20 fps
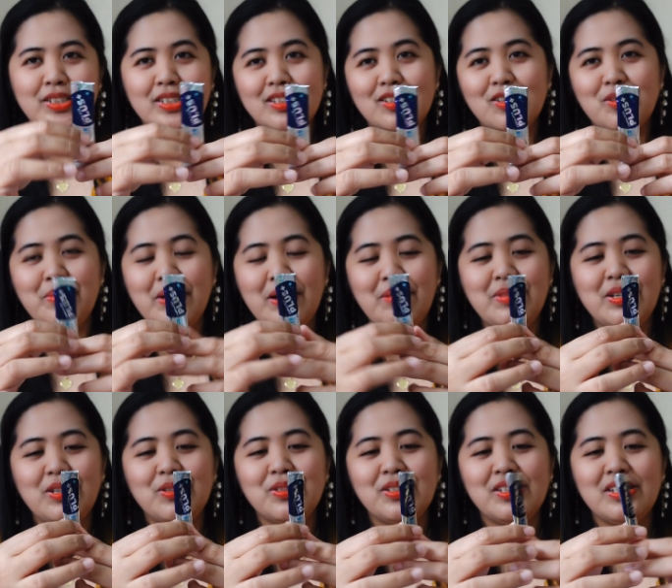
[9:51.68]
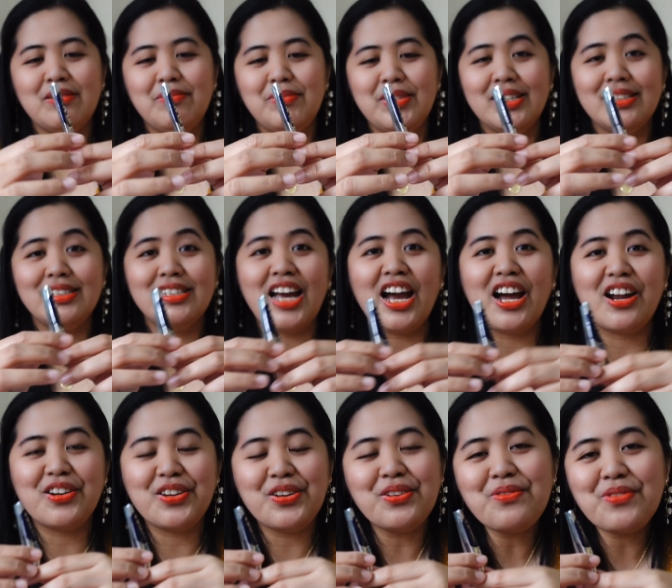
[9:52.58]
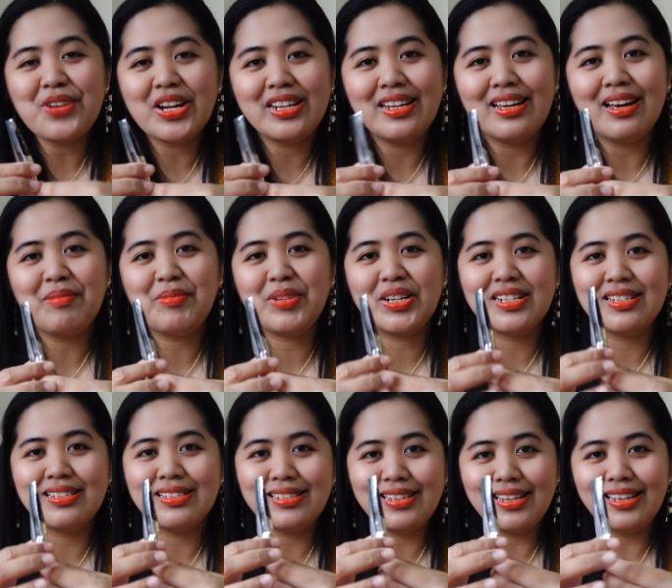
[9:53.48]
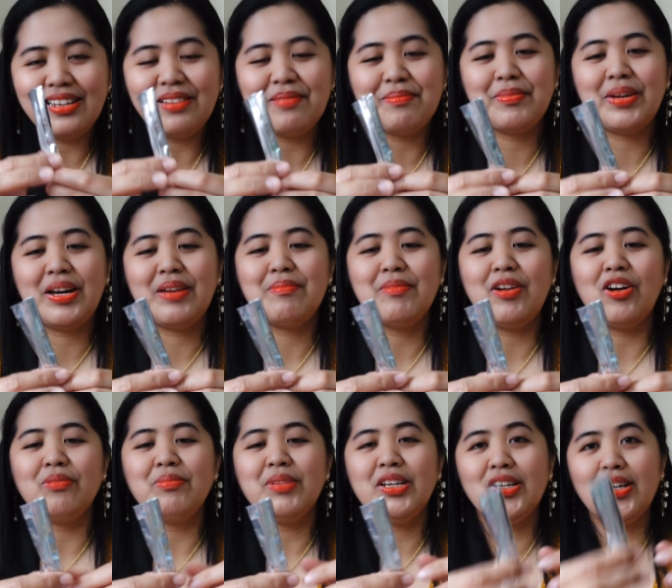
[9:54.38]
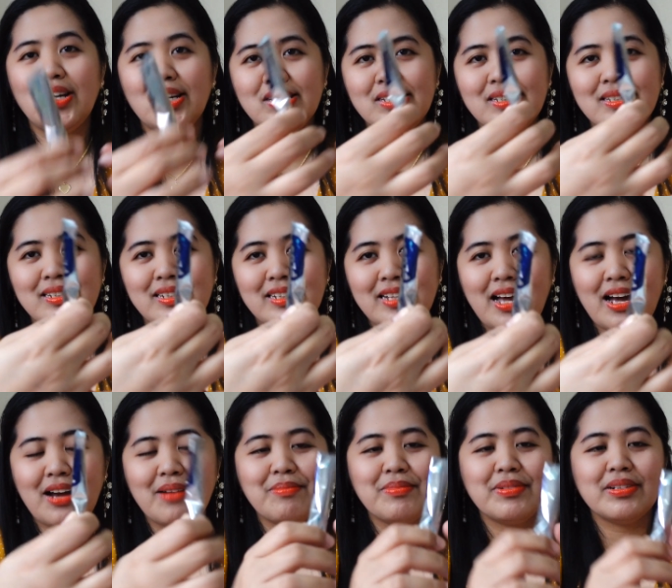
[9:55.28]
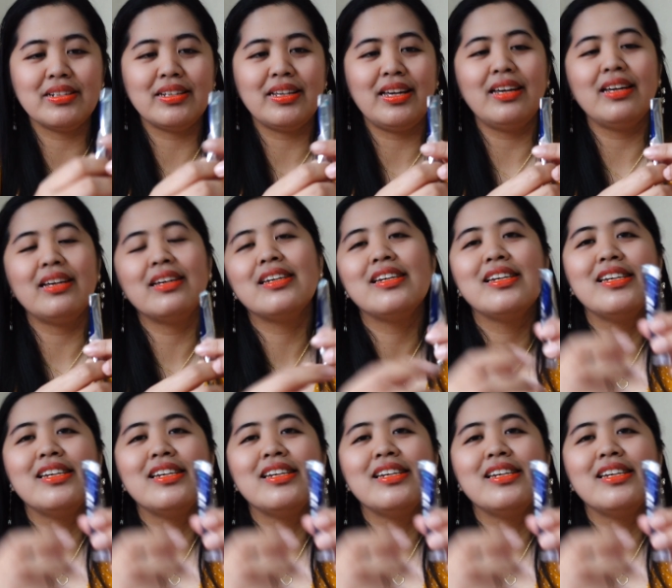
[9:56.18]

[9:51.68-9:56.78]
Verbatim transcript: So my amigos and amigas, are you ready? I'm gonna take it by mouth because still have, okay?